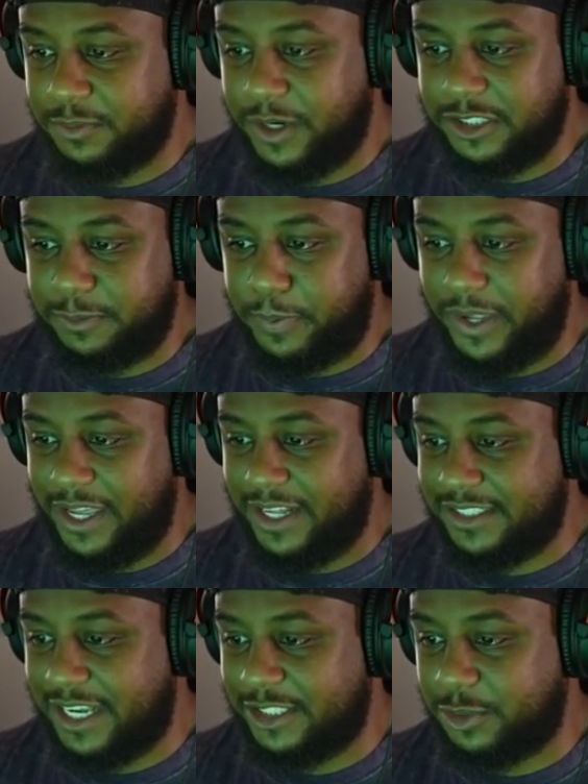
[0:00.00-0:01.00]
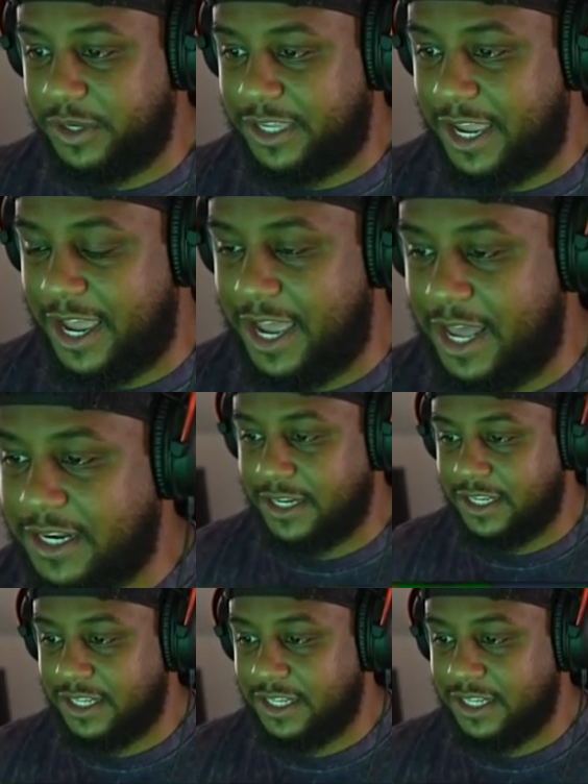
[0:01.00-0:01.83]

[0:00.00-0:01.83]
much pins as we can.